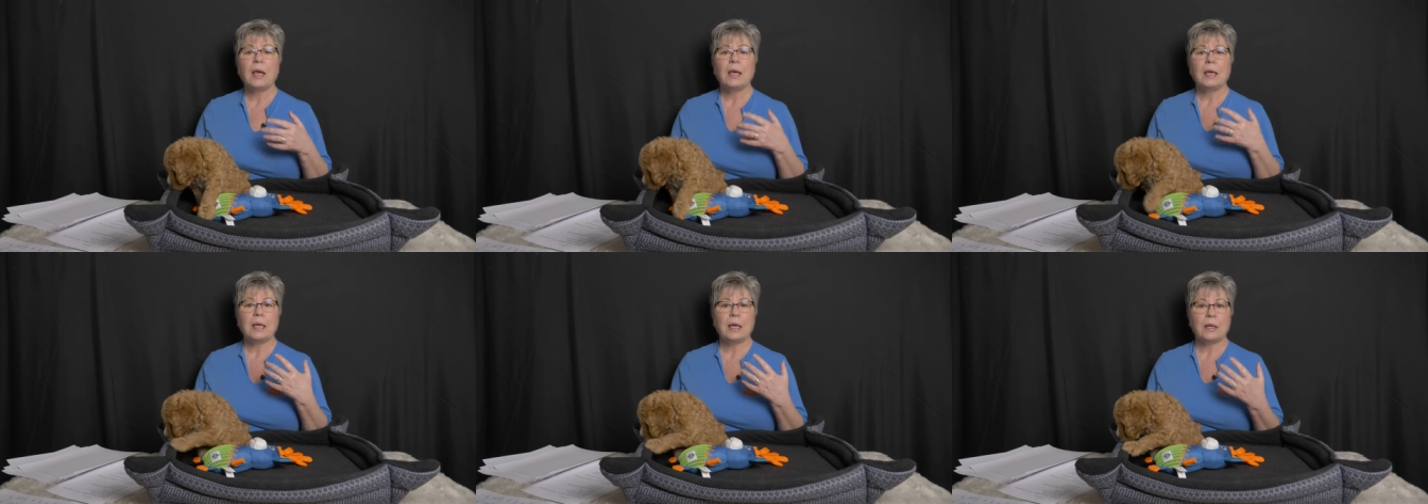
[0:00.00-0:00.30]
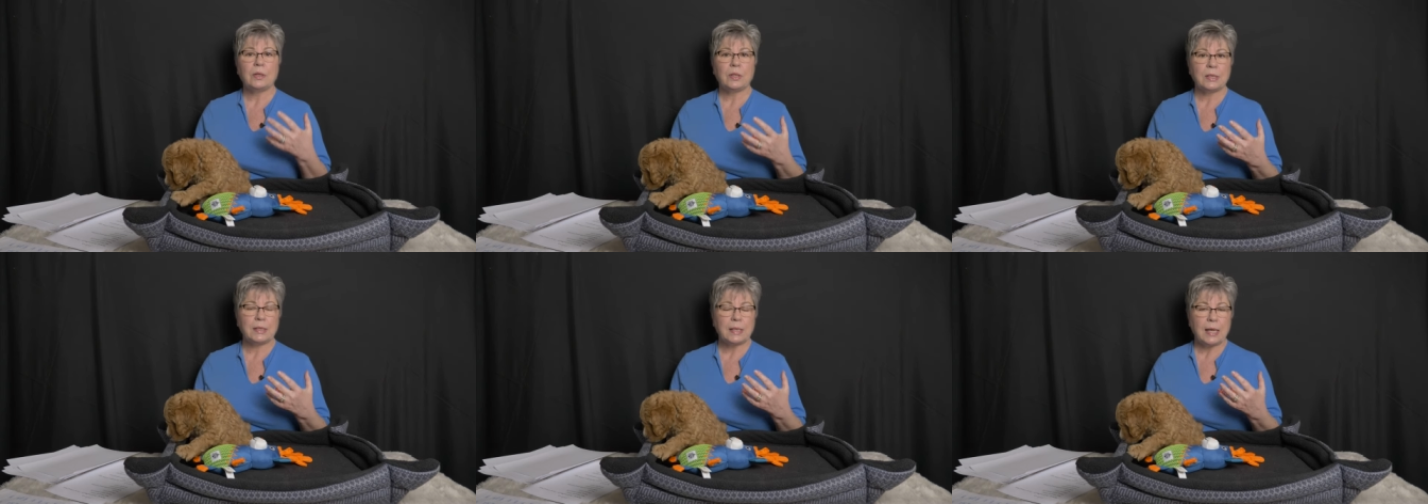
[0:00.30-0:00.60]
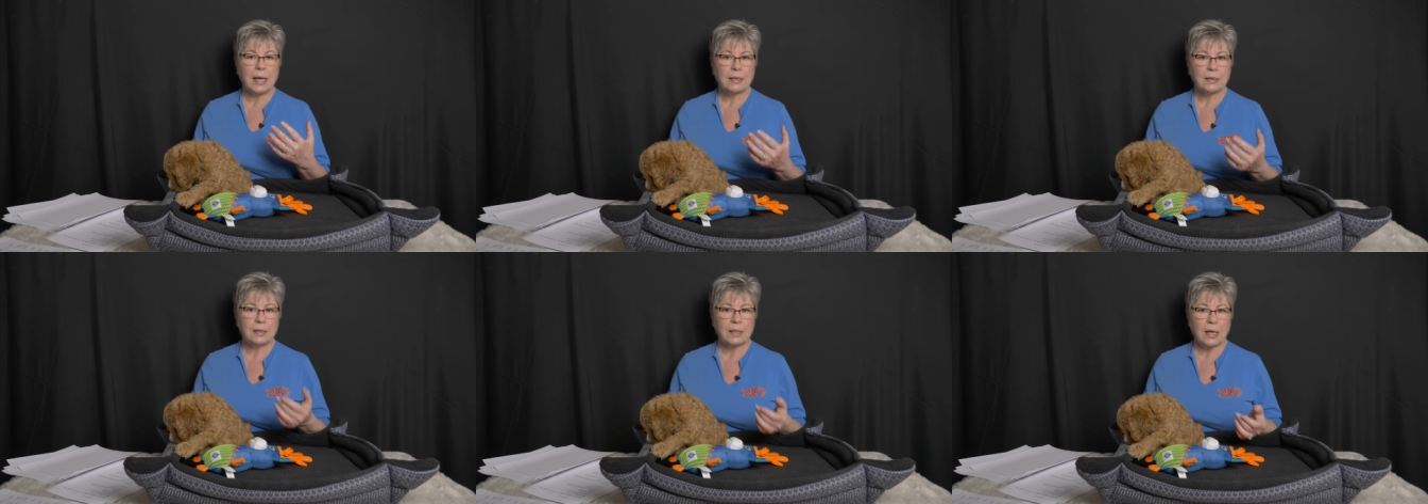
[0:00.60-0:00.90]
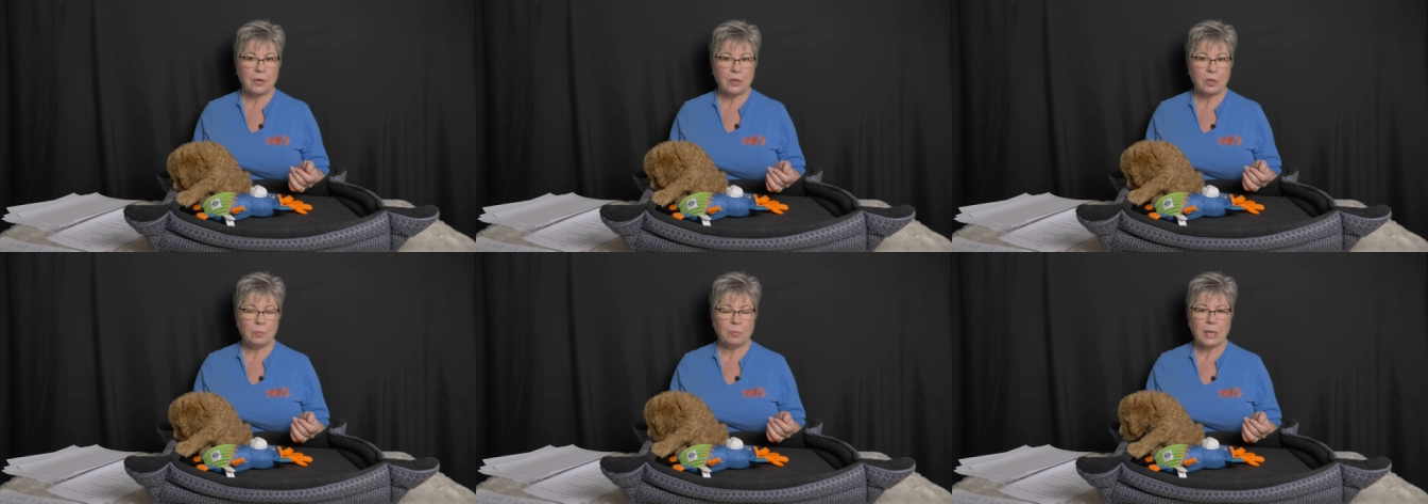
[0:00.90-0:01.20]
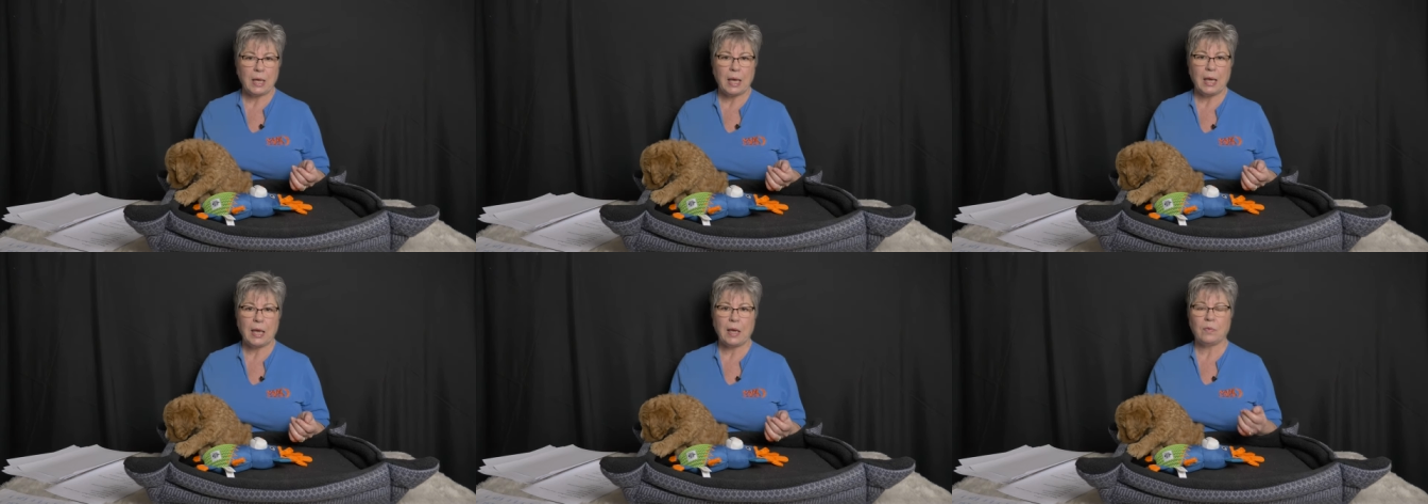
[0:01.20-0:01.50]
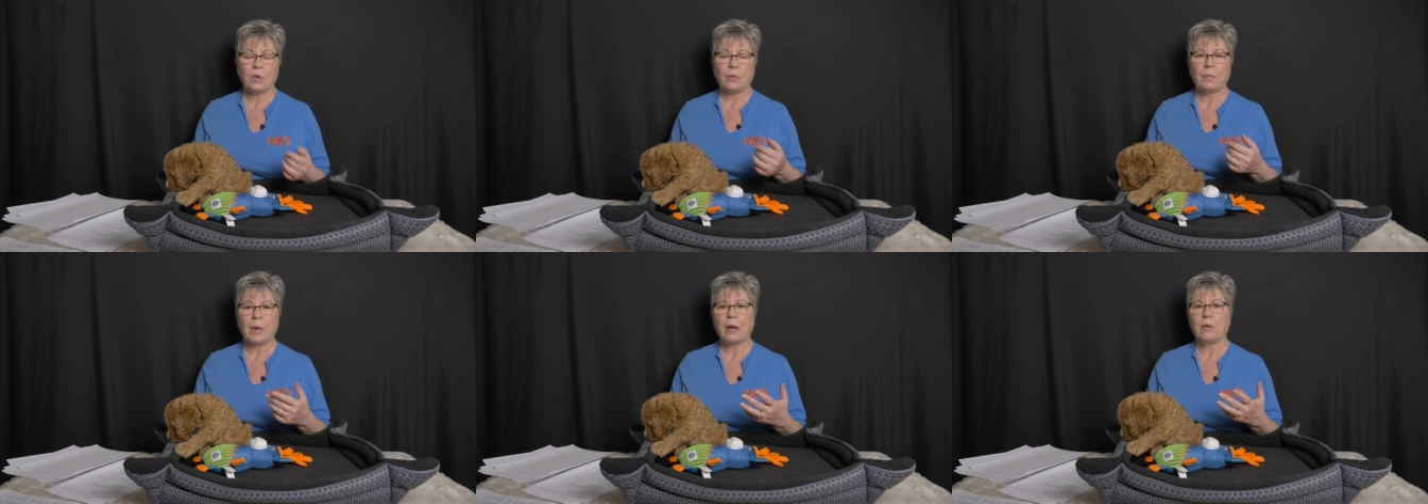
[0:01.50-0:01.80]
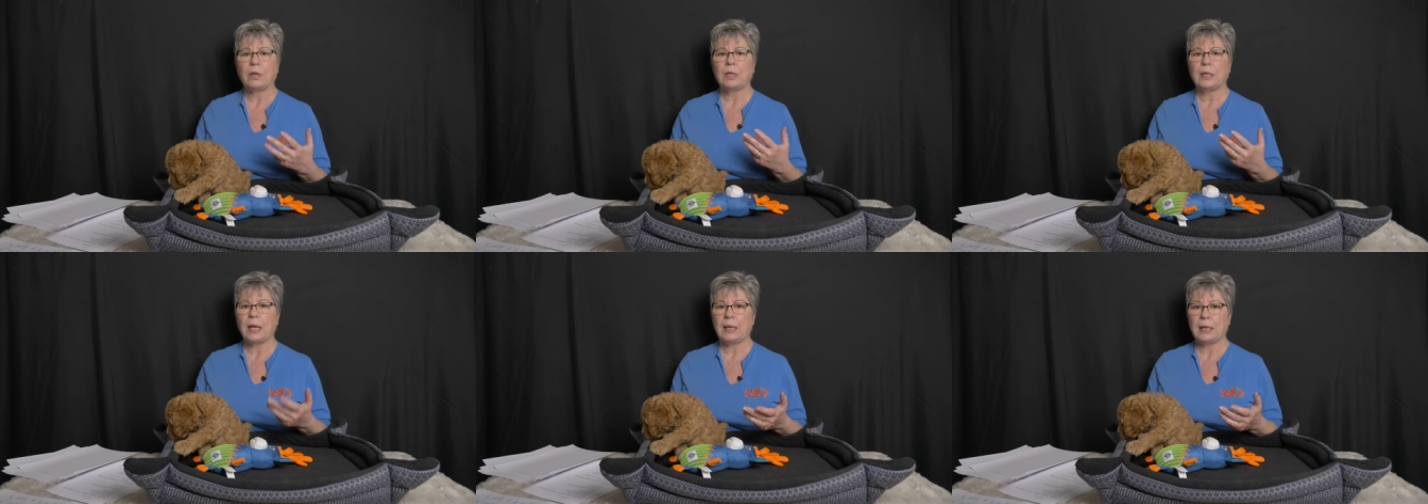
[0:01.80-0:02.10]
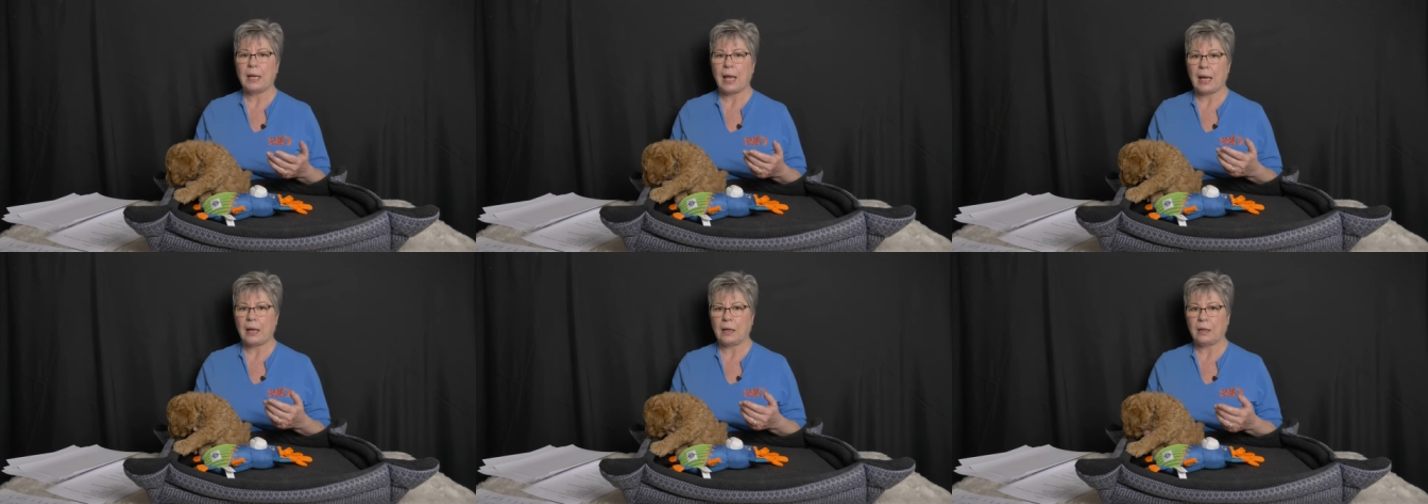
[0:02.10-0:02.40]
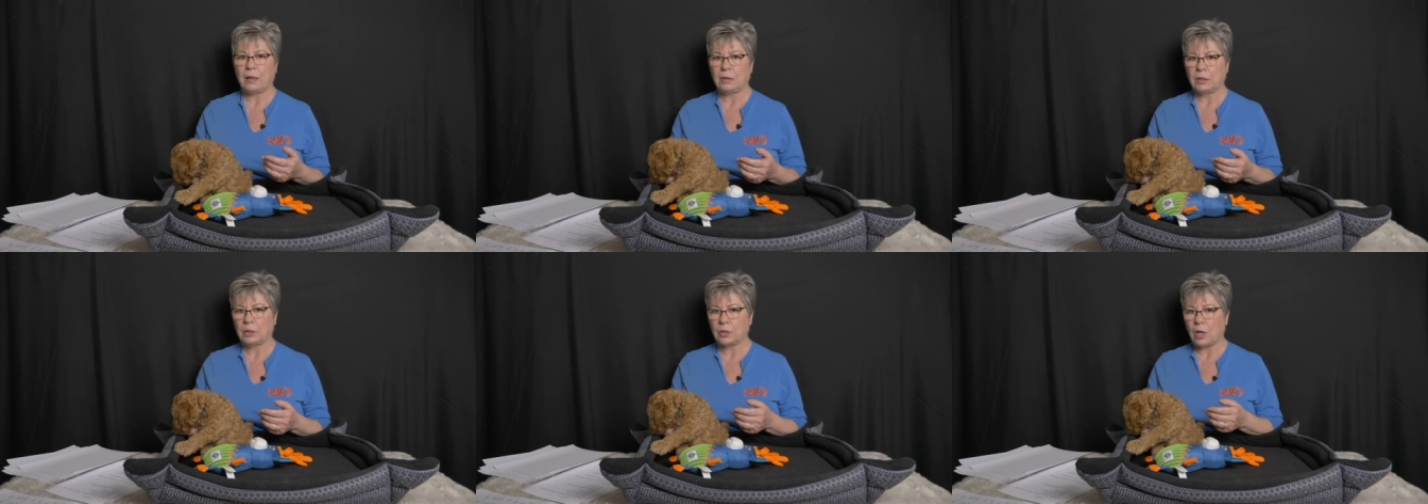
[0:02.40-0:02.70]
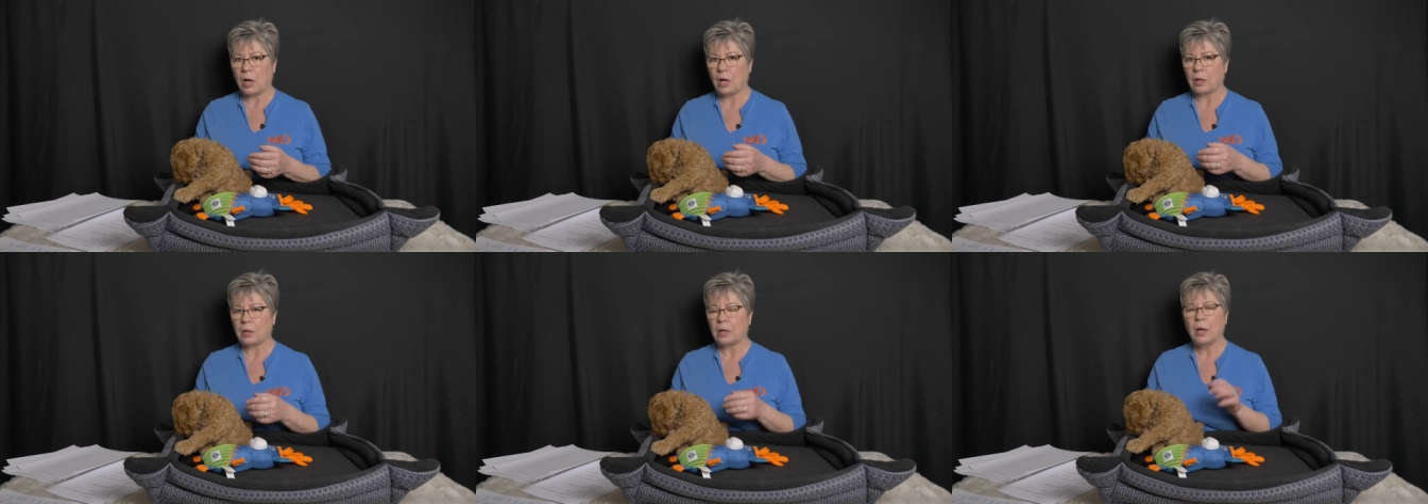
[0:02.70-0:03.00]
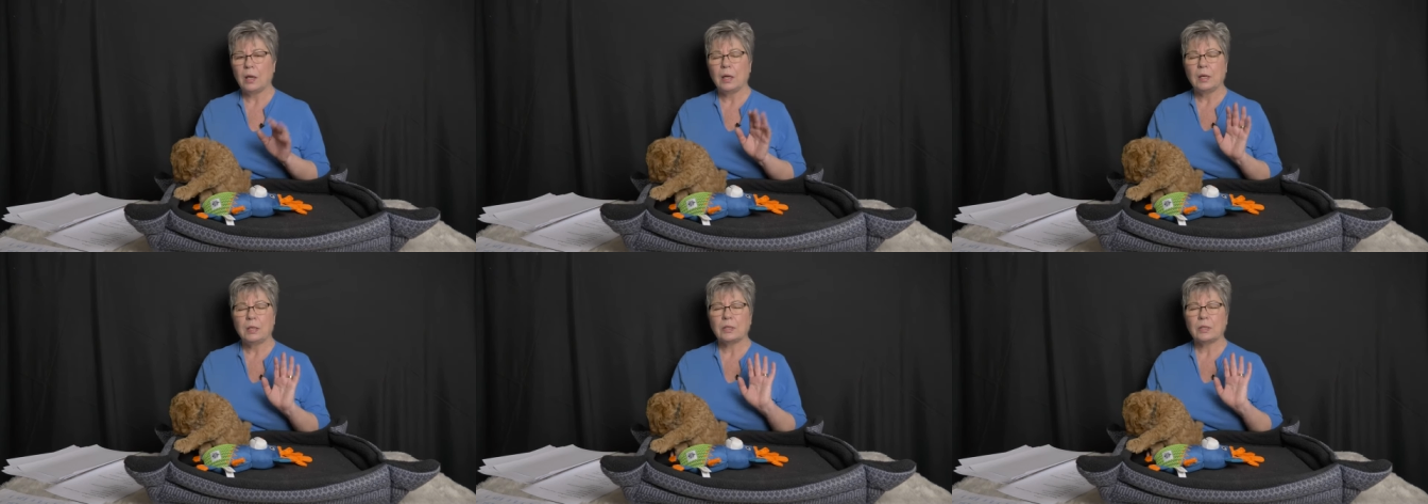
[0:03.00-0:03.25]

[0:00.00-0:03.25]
He understands how to behave around an adult dog.